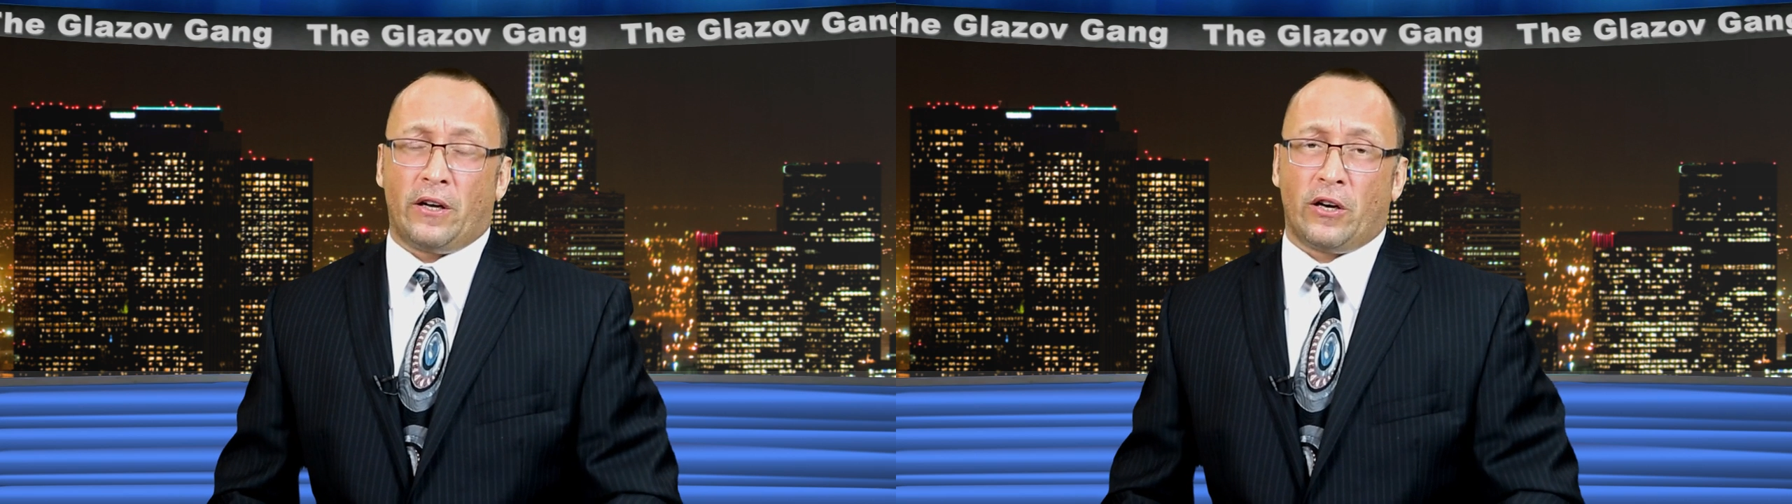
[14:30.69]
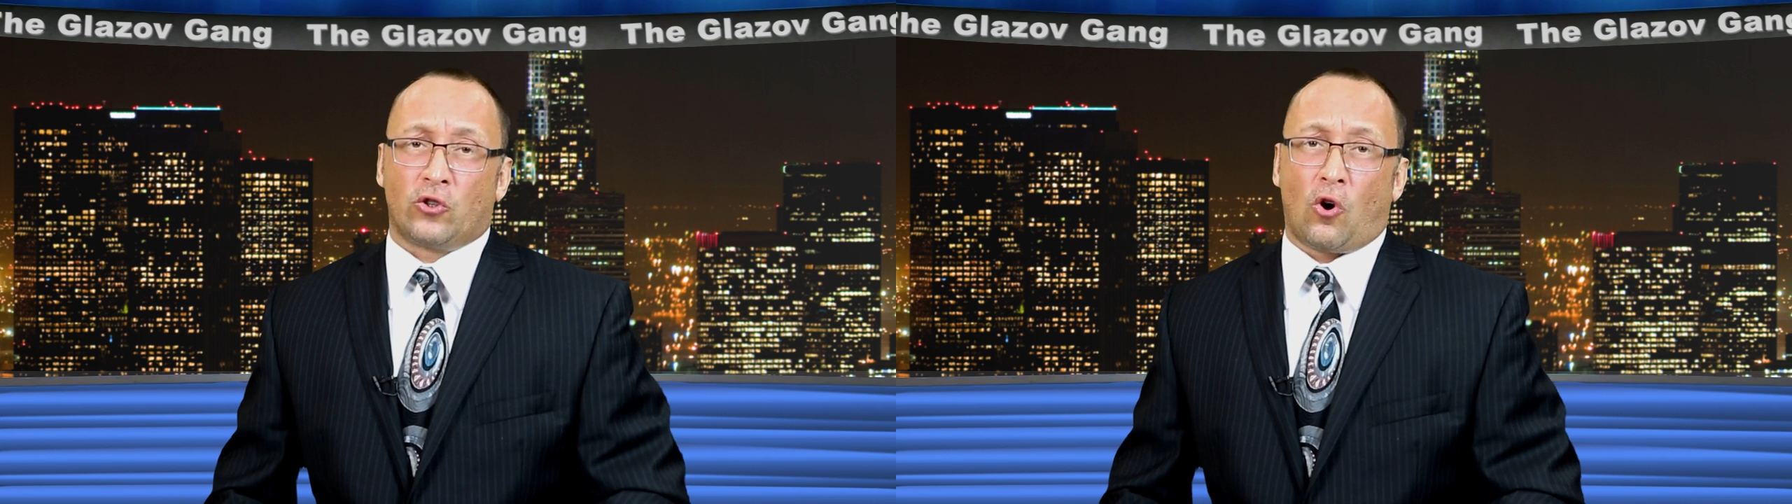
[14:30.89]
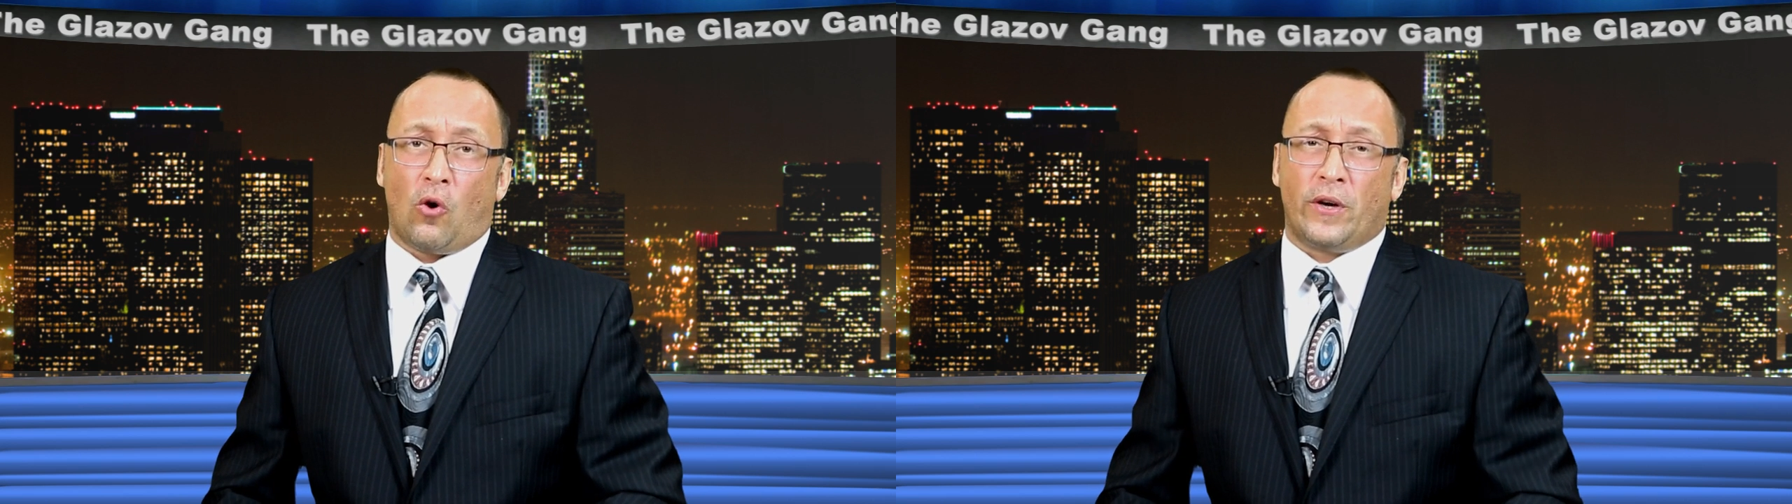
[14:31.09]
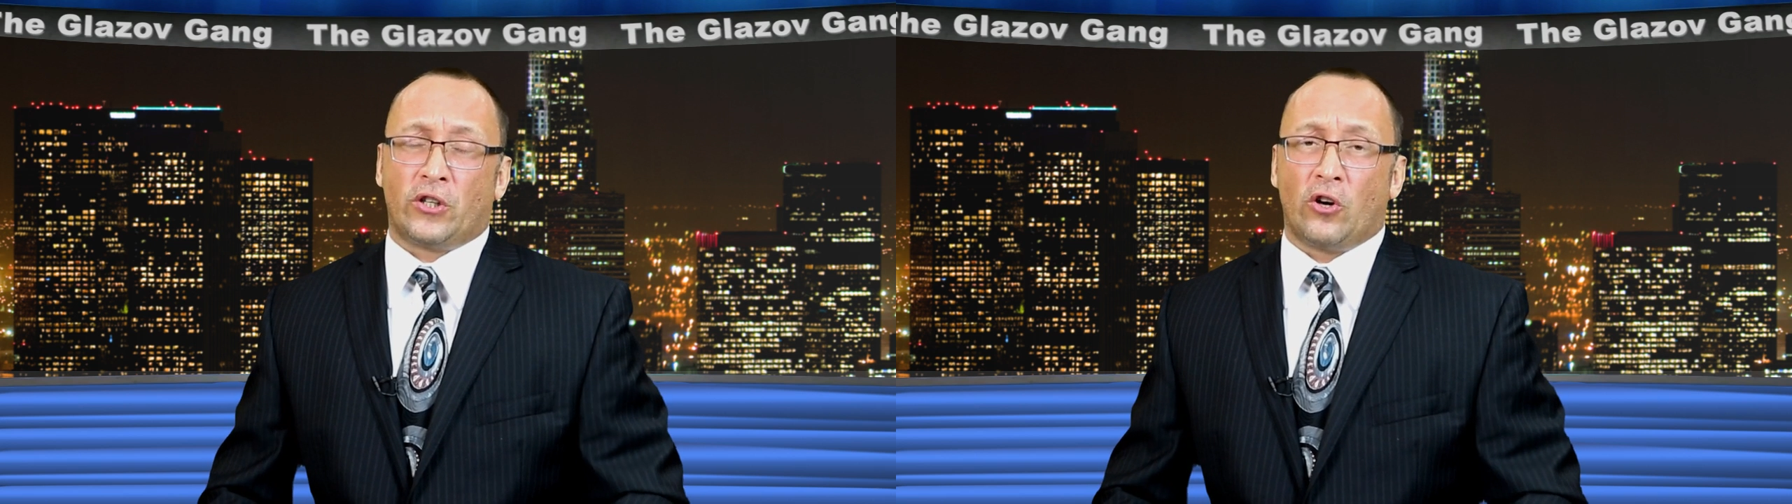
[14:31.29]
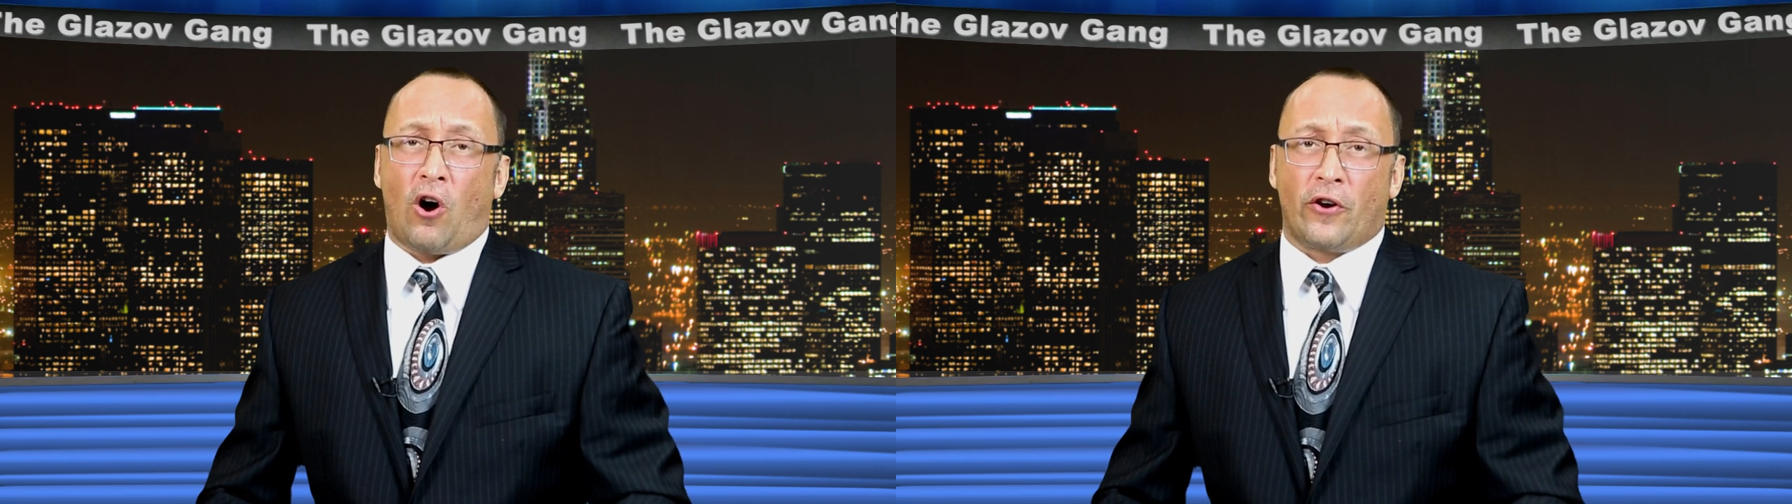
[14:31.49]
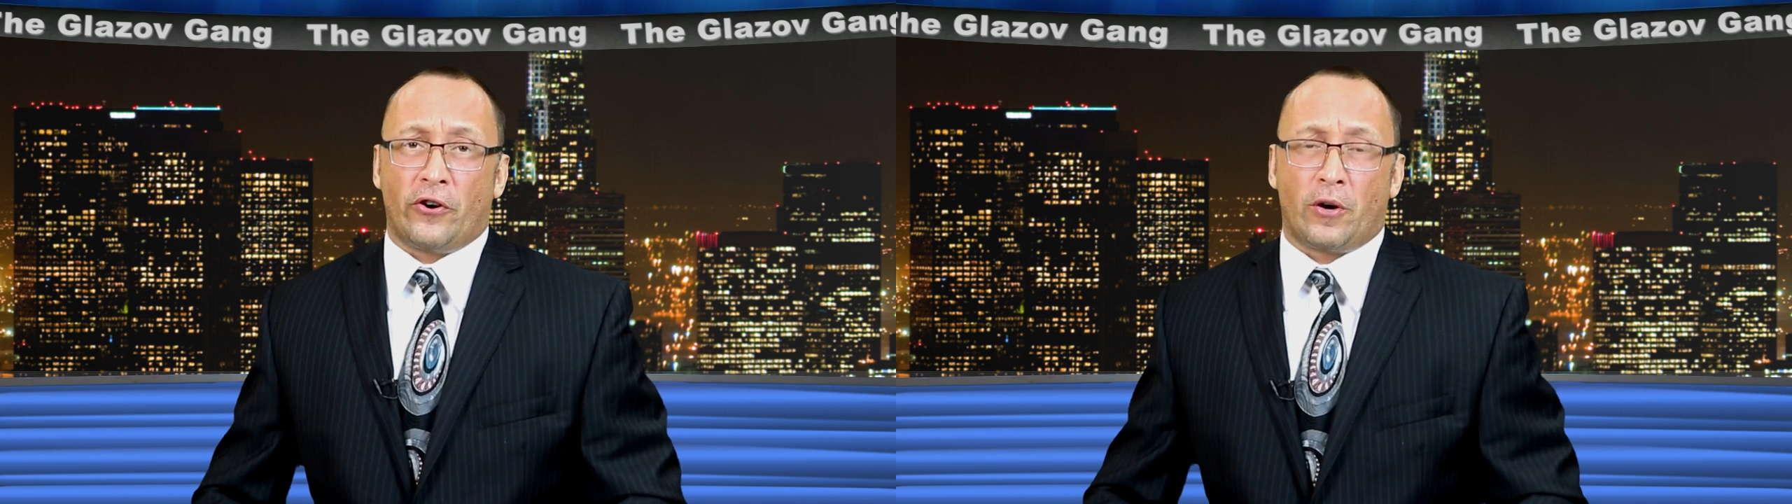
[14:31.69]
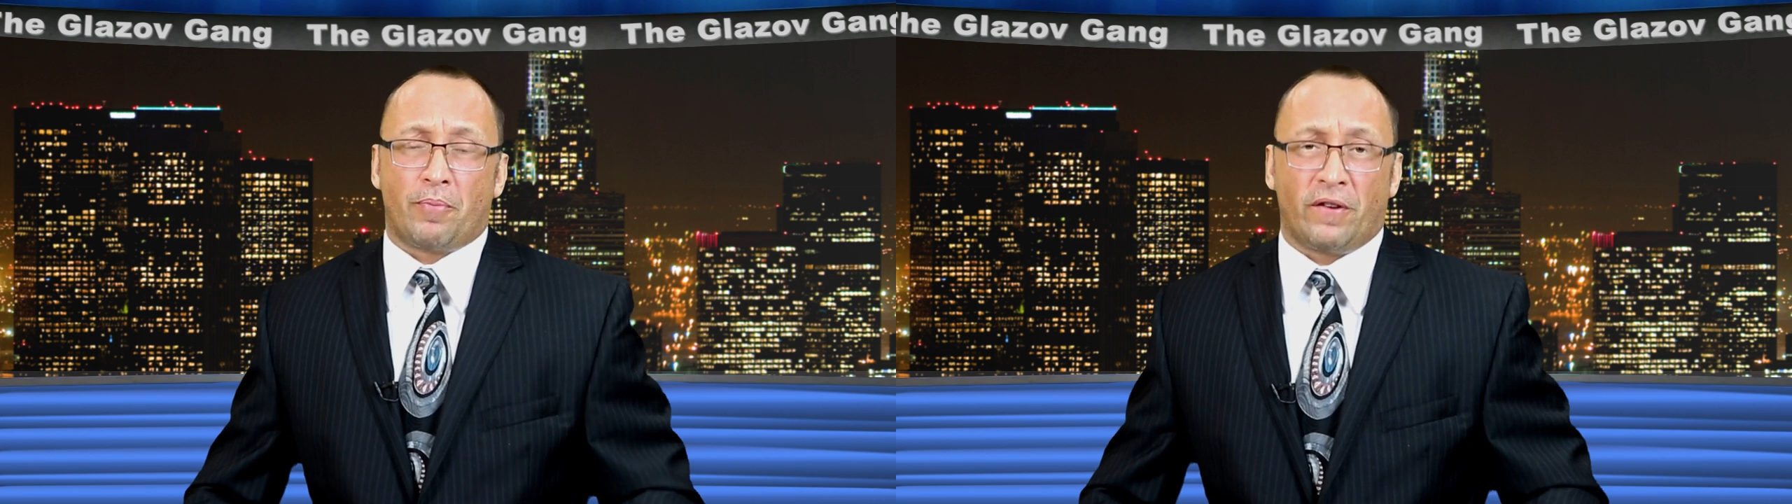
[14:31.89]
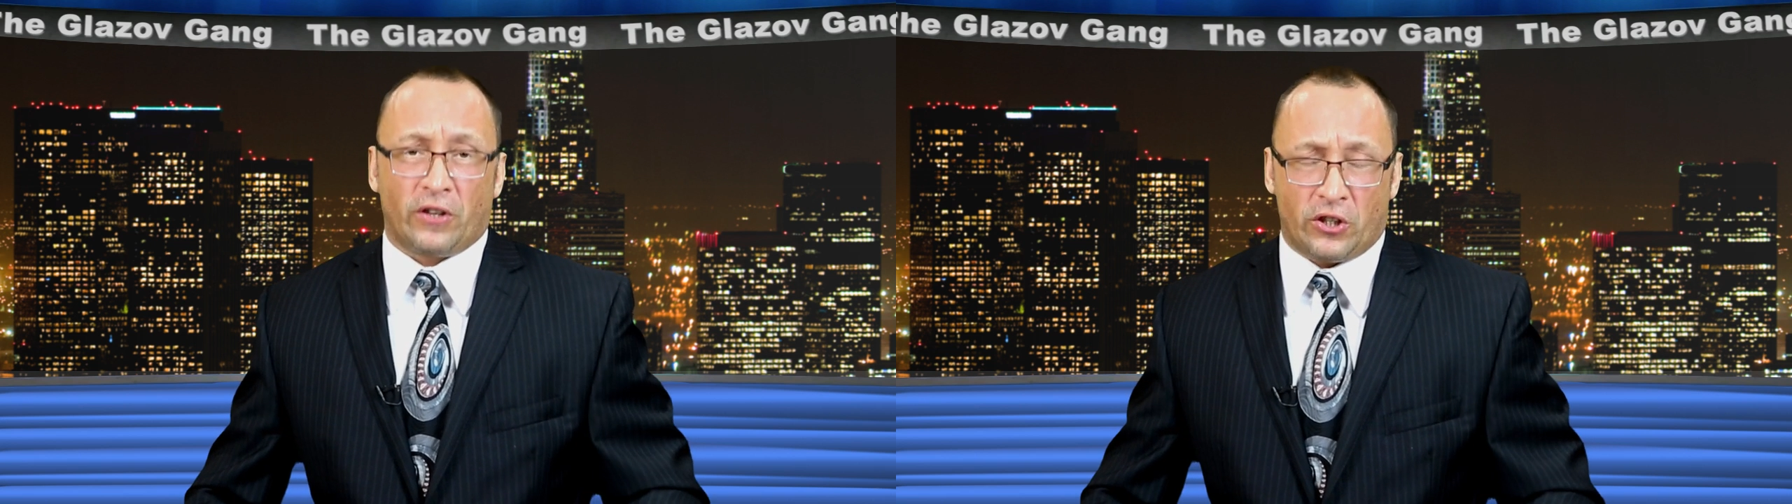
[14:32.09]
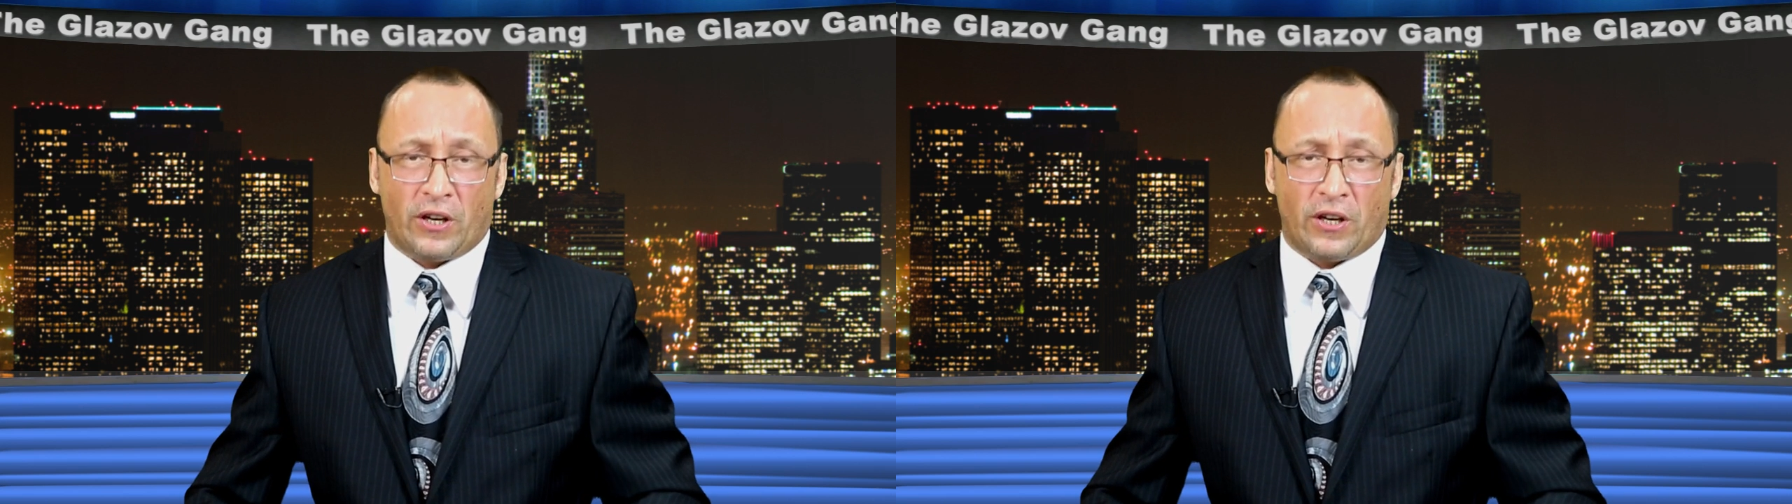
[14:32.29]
It is always an honor and a privilege